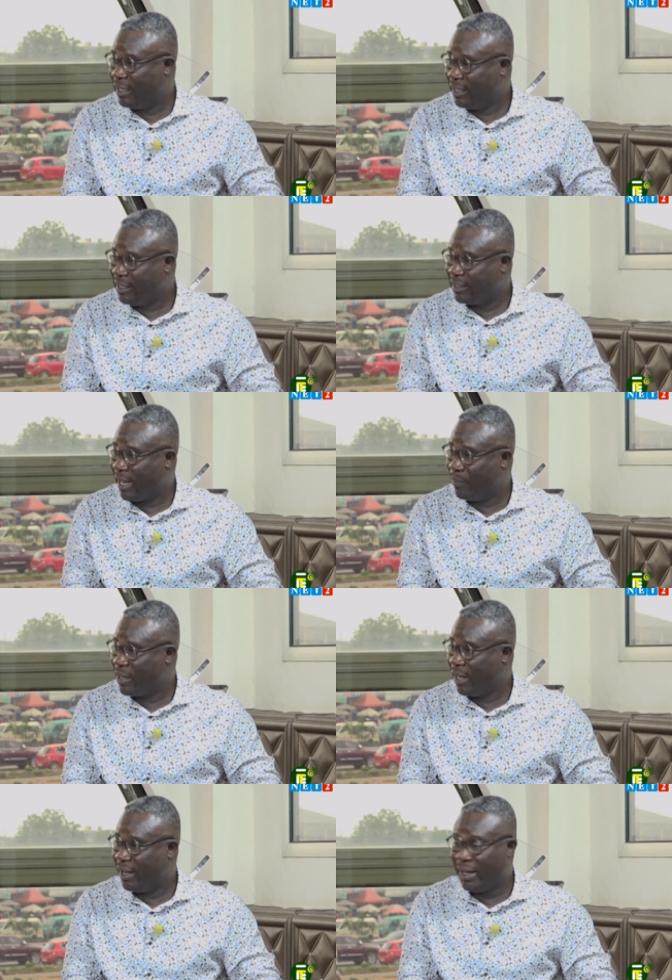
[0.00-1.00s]
Ah, chia
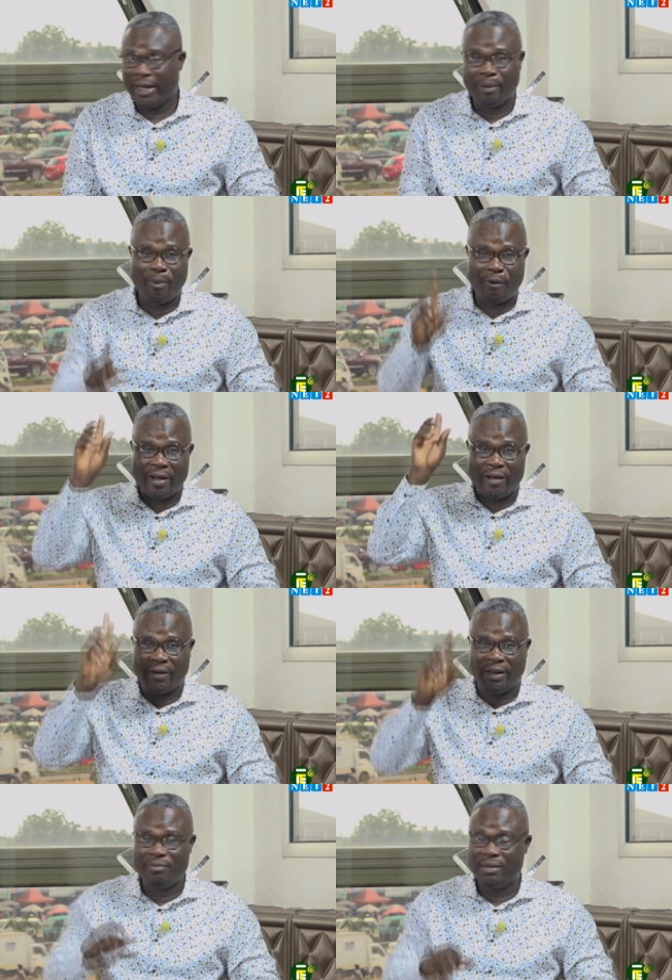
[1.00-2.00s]
me ah. E ball five
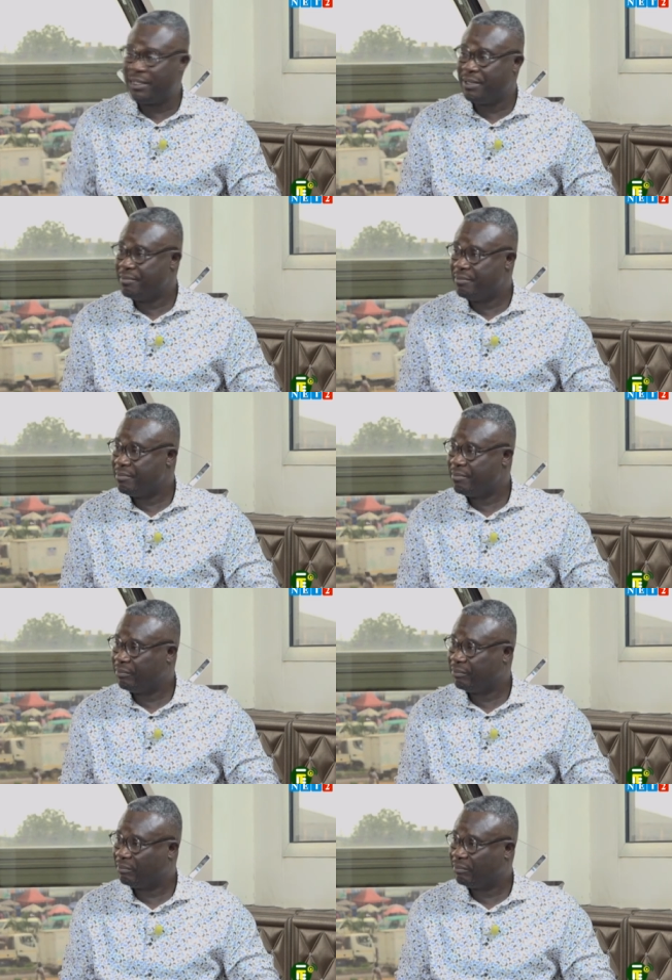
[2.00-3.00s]
for no
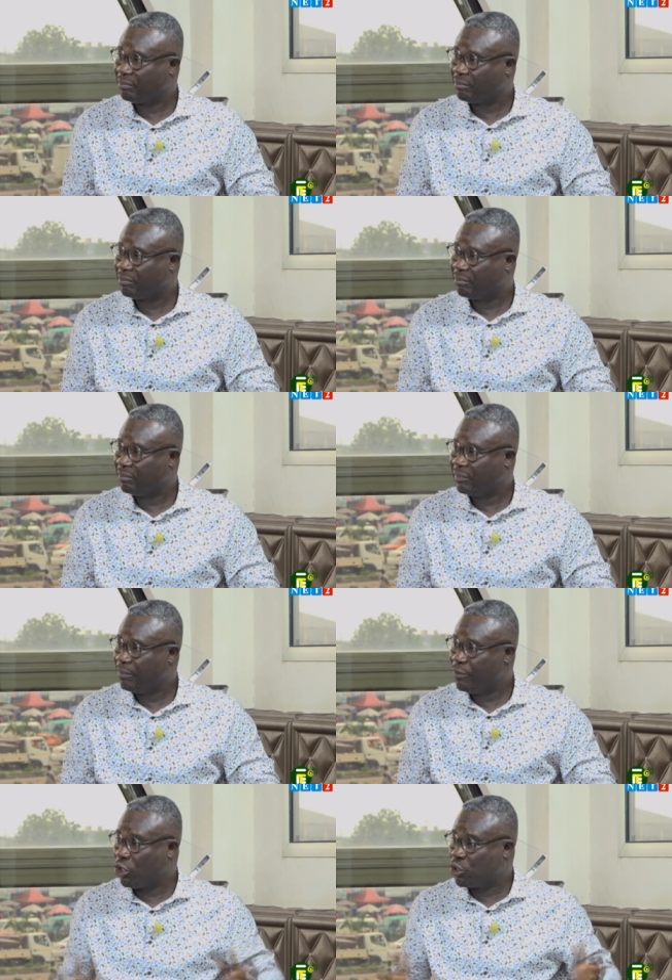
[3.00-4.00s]
masim.
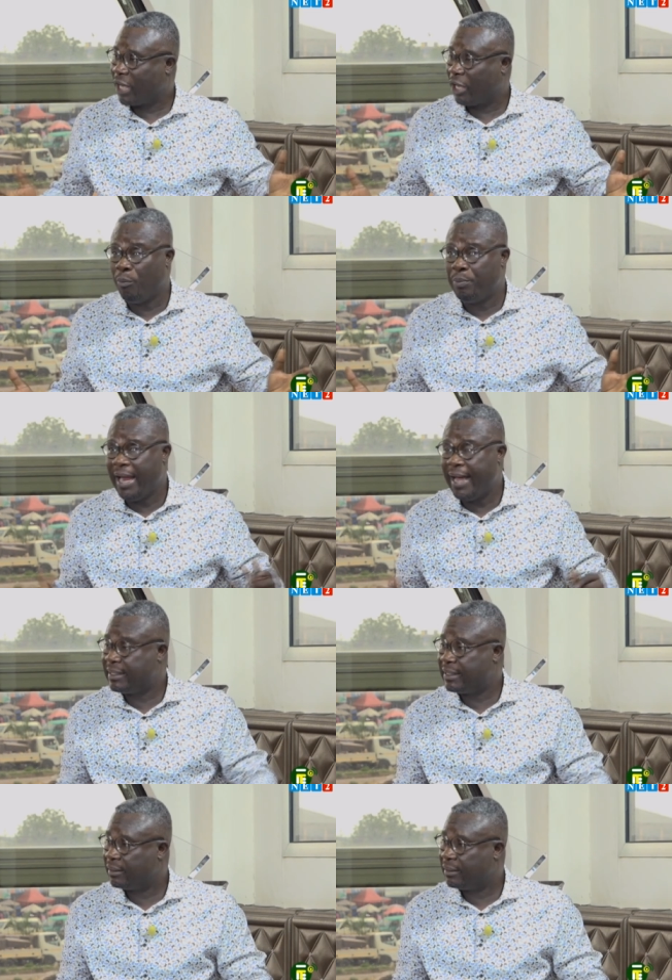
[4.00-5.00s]
Because you cannot be late.